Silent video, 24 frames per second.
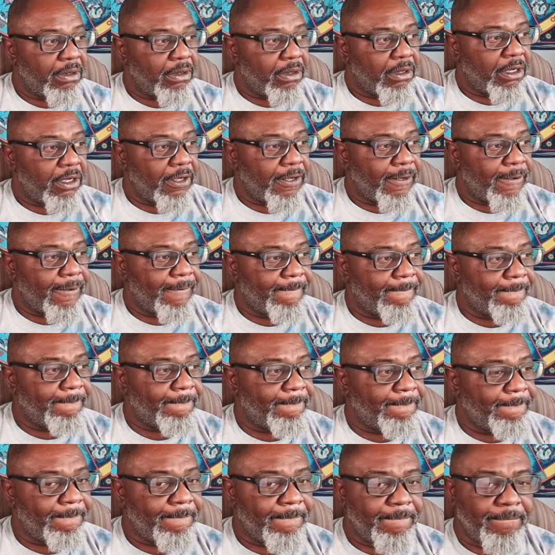um,
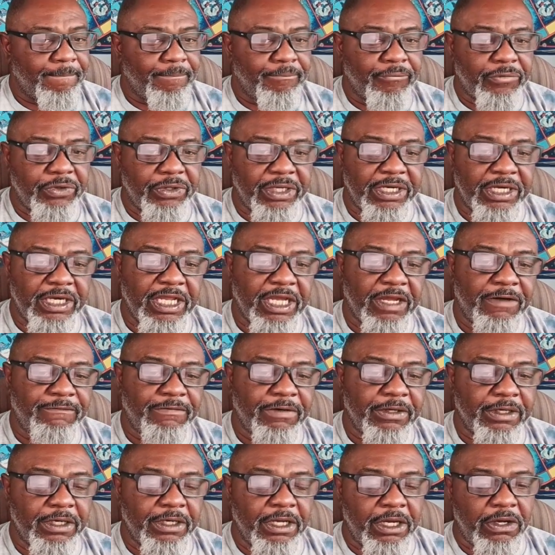you never
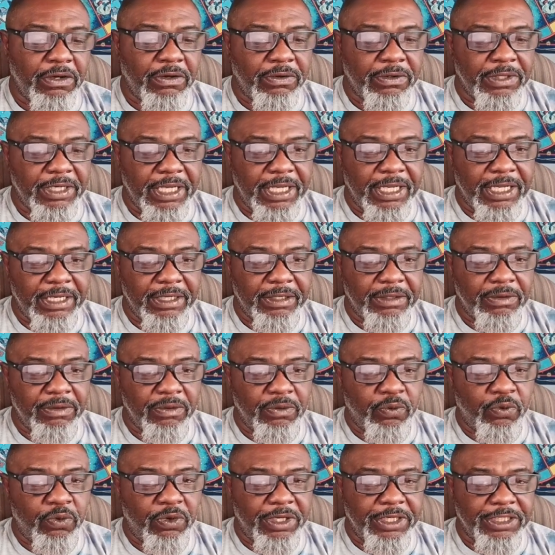know that
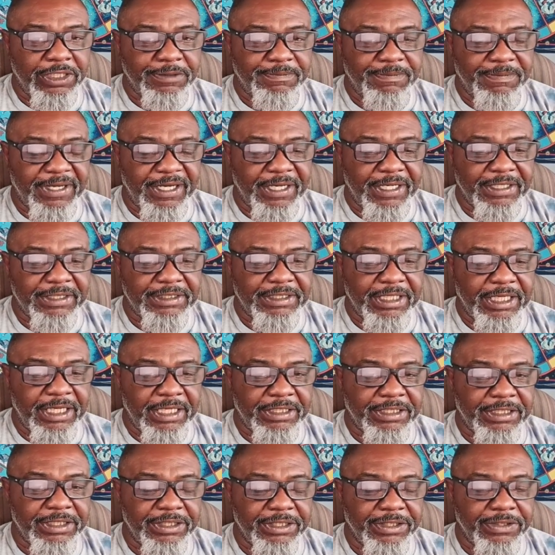what is being said
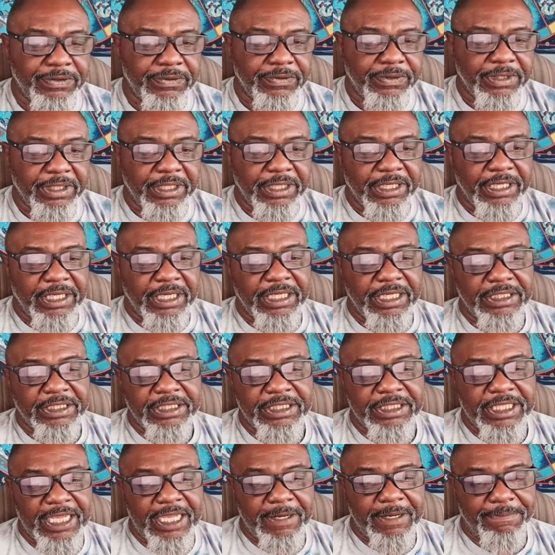to you is it
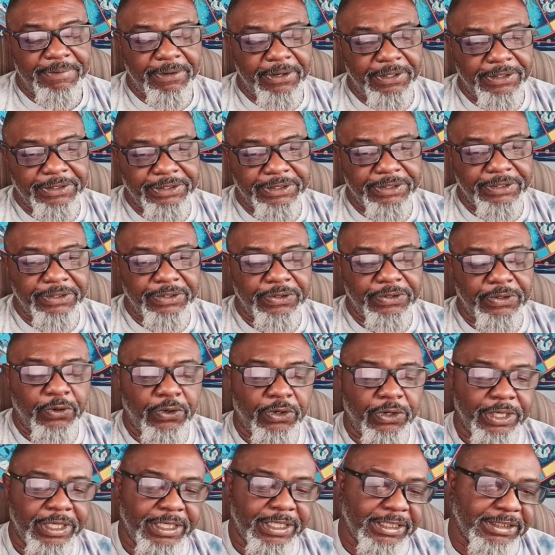that person
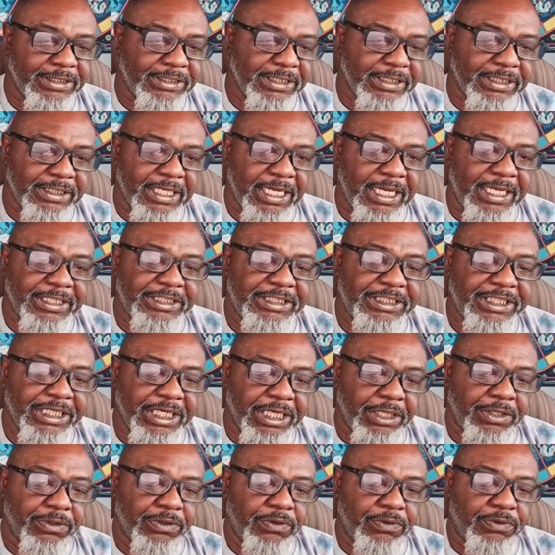or is it a
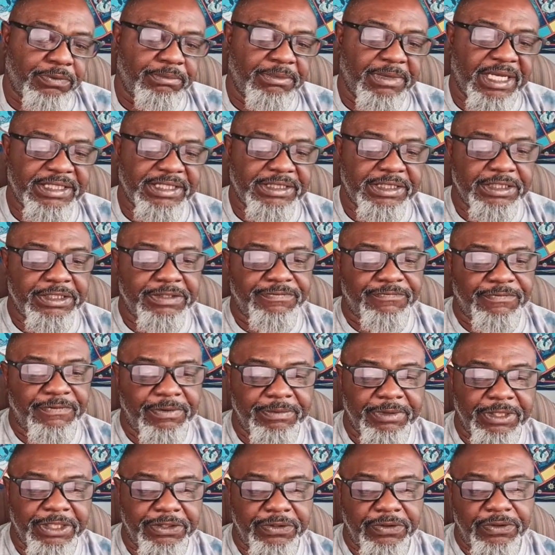channeled message from the
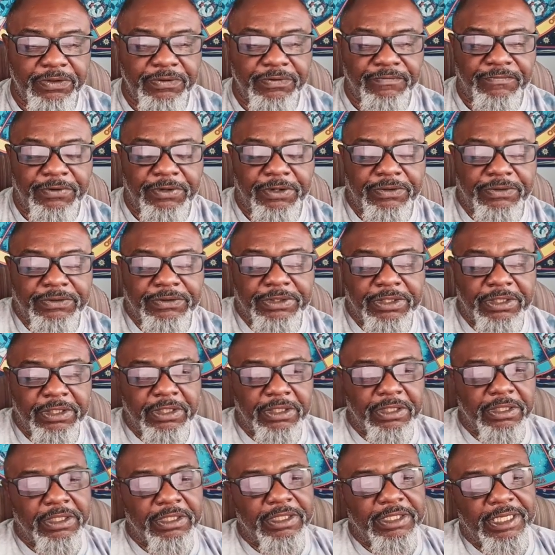universe
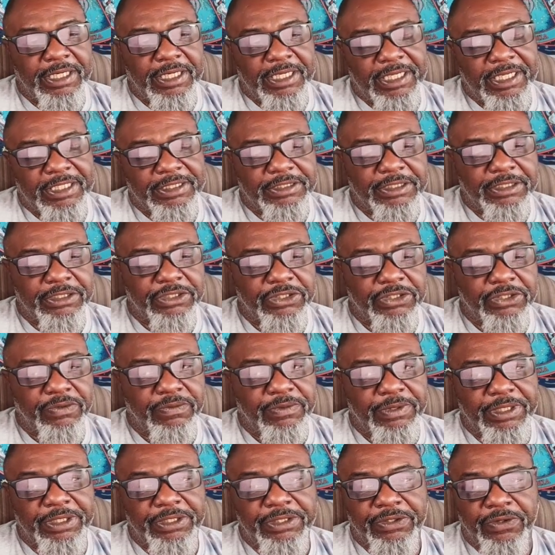that has to do
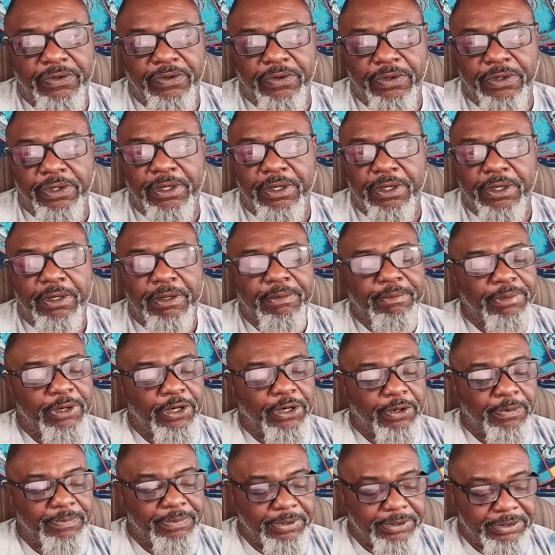with your
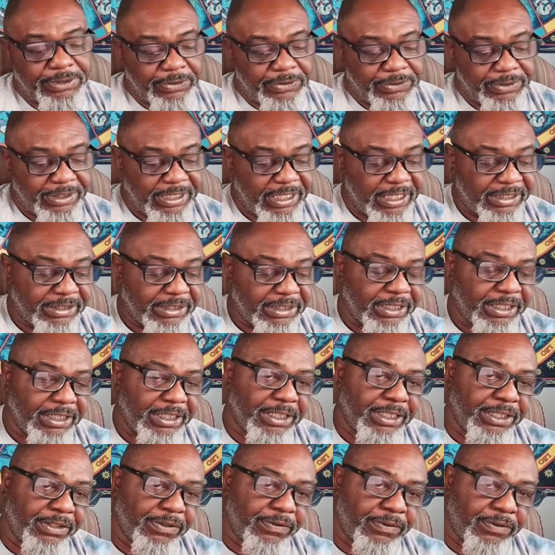purpose or destiny
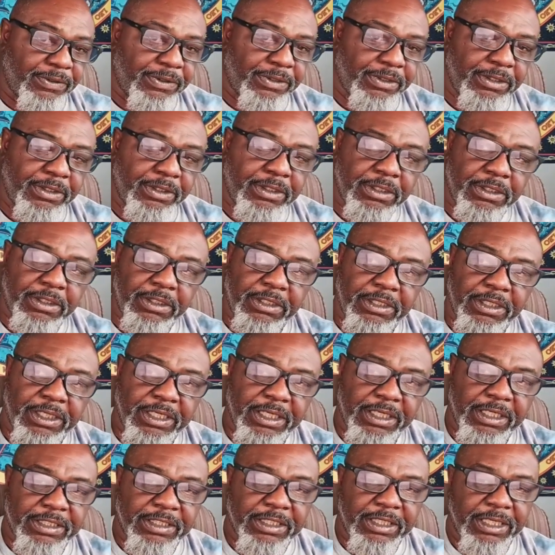or
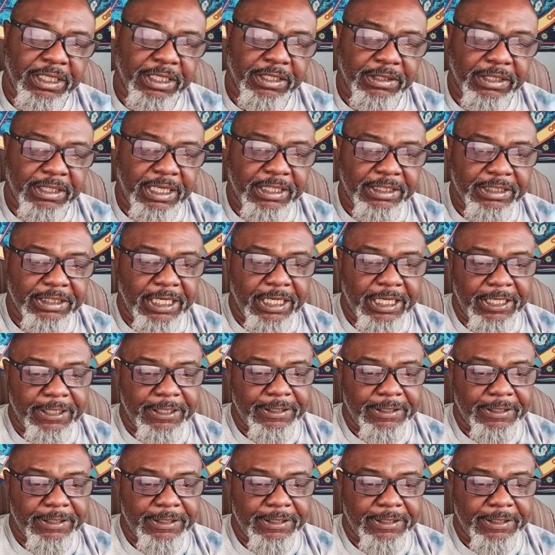anything like that?